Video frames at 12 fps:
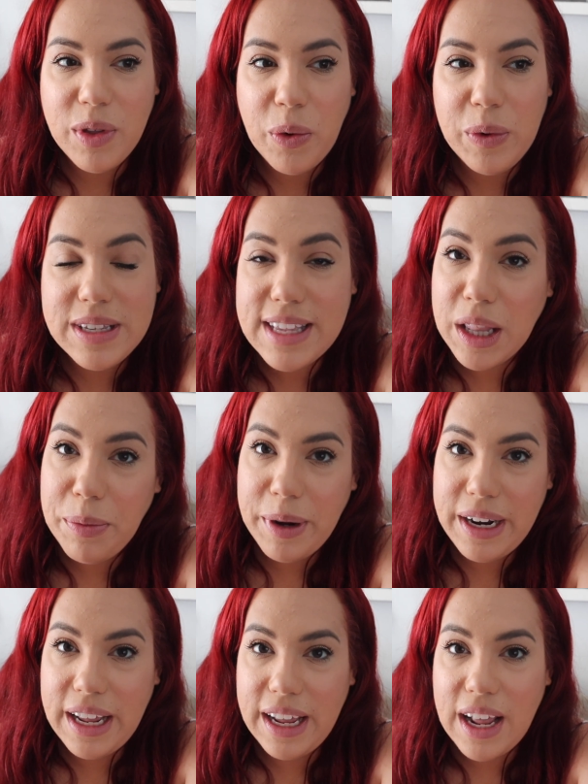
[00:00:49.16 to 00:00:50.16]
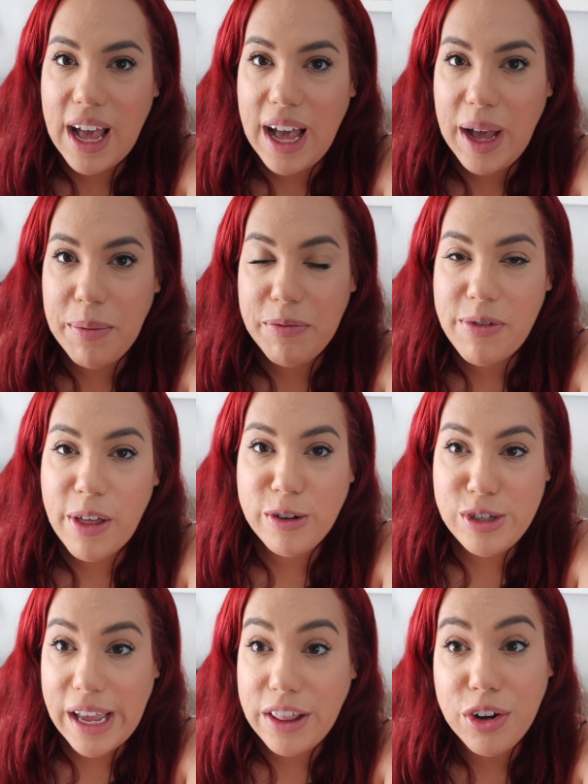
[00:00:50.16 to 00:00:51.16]
We celebrated
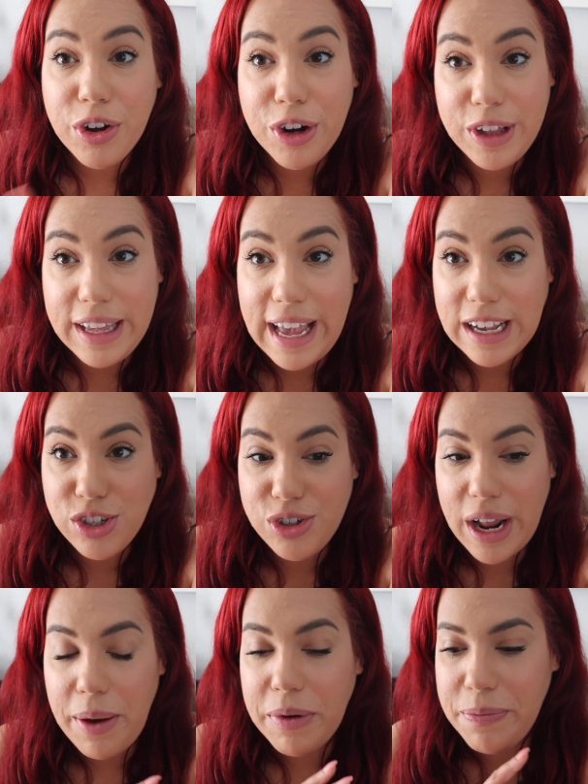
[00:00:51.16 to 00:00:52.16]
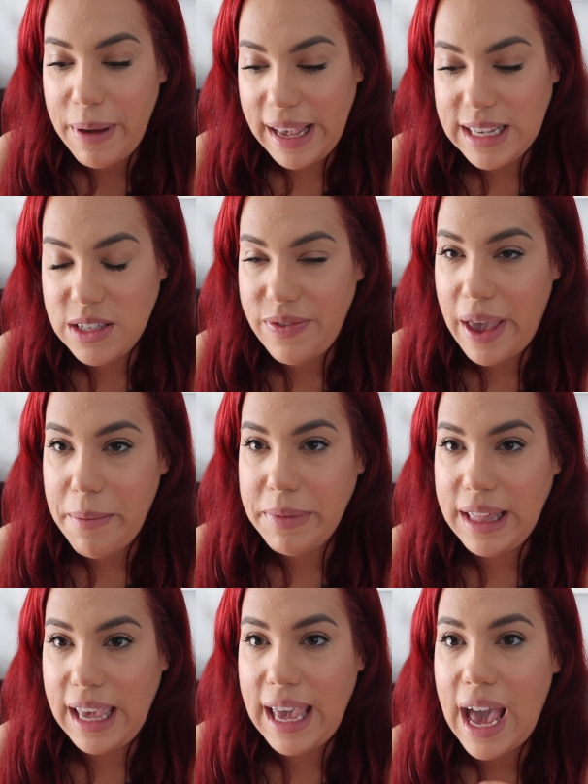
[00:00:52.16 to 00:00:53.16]
Father's Day a little early yesterday with Mike's
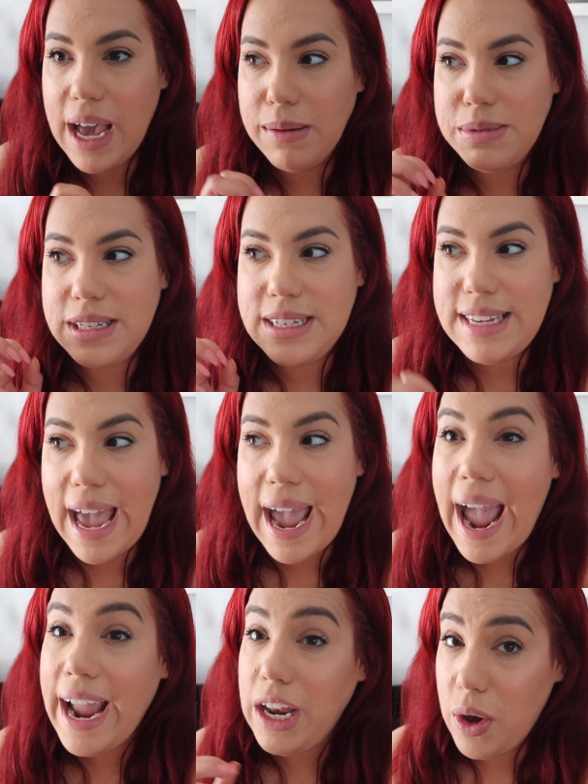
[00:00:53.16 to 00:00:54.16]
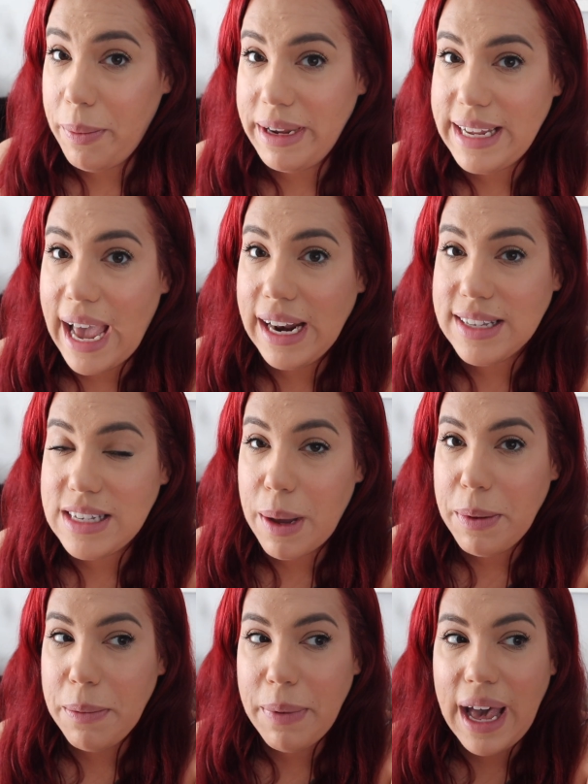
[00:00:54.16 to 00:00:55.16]
family. Today I know my dad is
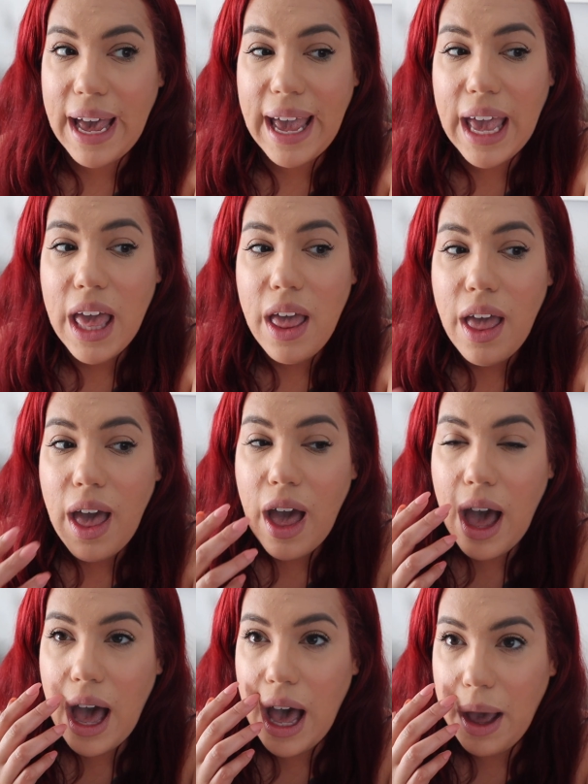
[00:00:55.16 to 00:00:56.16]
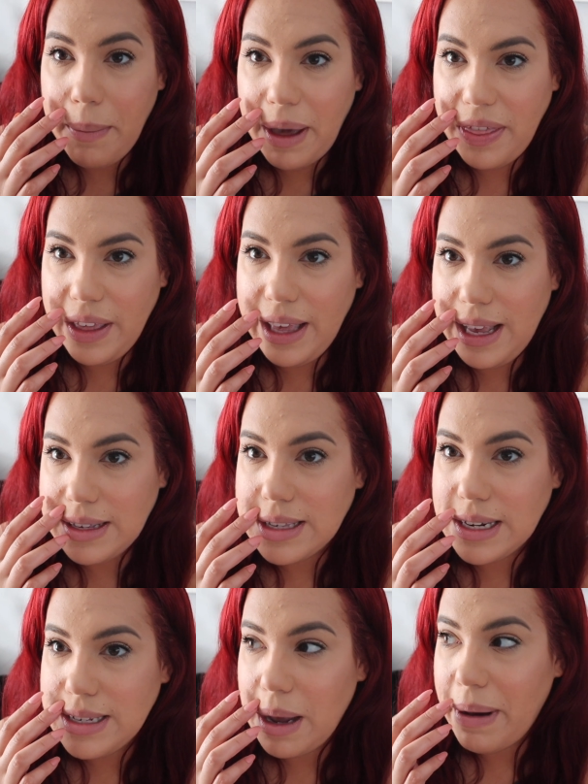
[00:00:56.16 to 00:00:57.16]
stopping by. I think he's
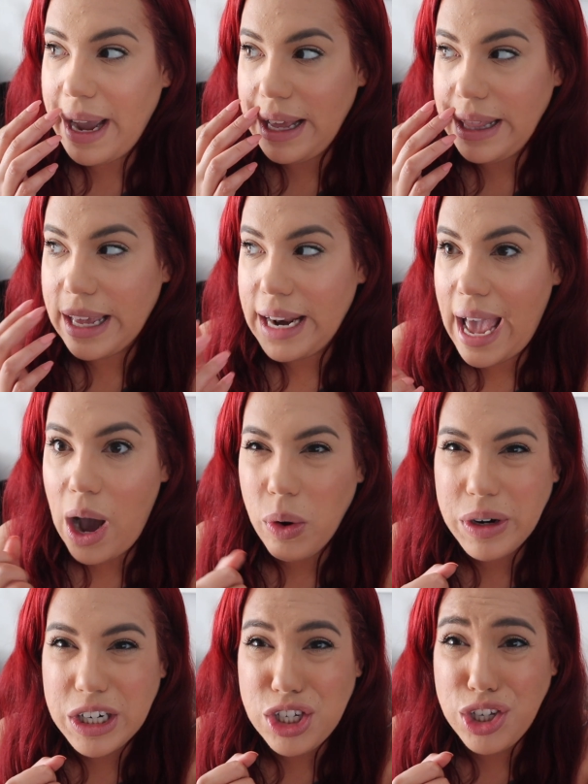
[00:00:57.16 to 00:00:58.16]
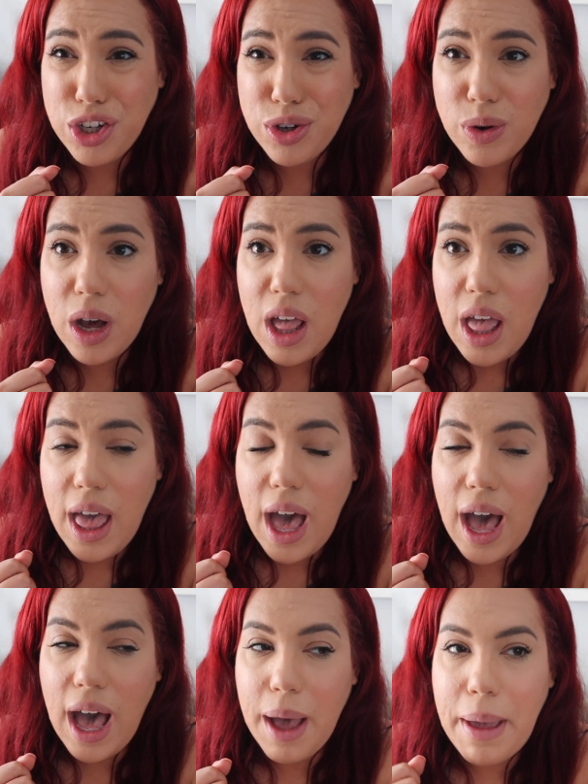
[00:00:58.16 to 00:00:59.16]
gonna stop by in like an hour or two.
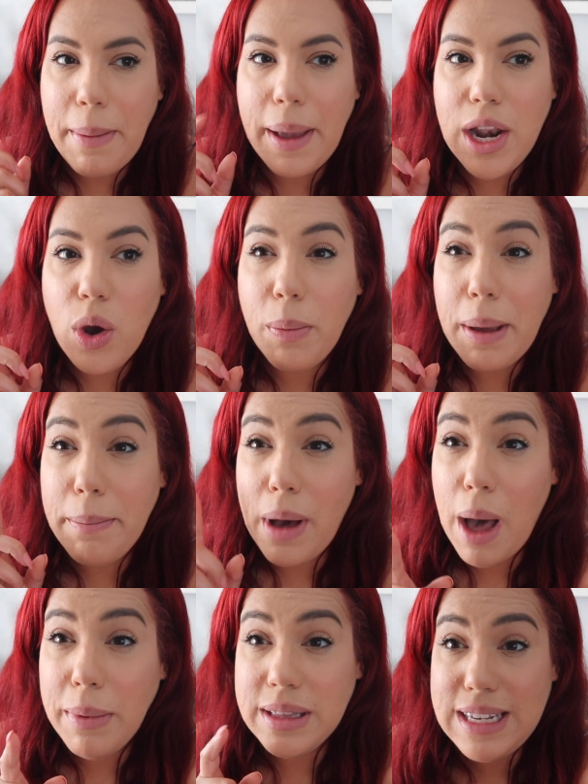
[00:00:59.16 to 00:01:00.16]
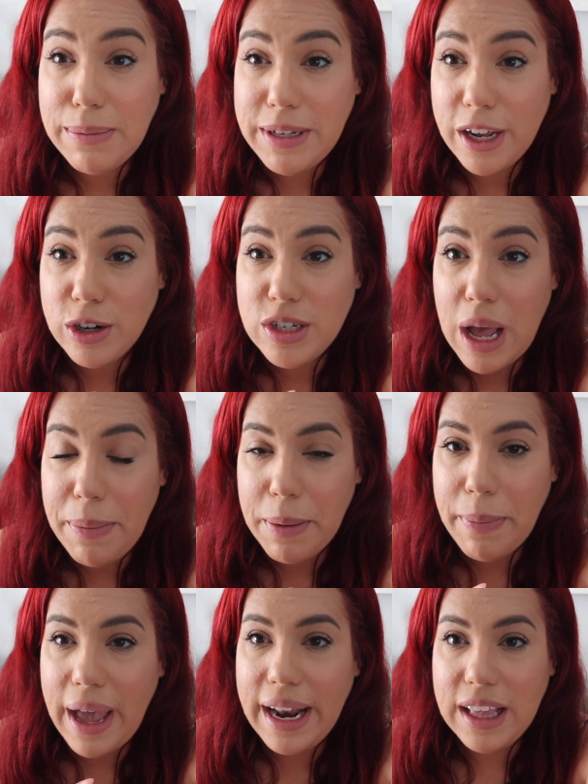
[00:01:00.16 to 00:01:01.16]
And I know my mom and stepdad are stopping
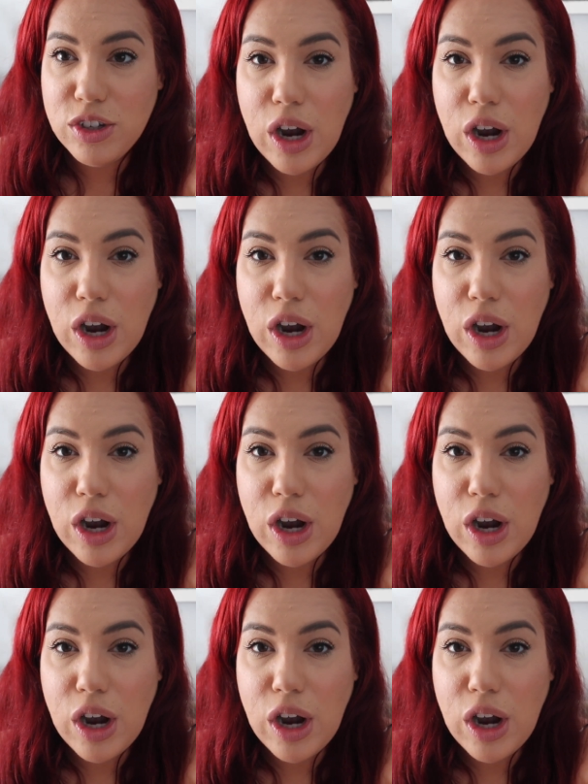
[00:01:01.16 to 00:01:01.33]
by to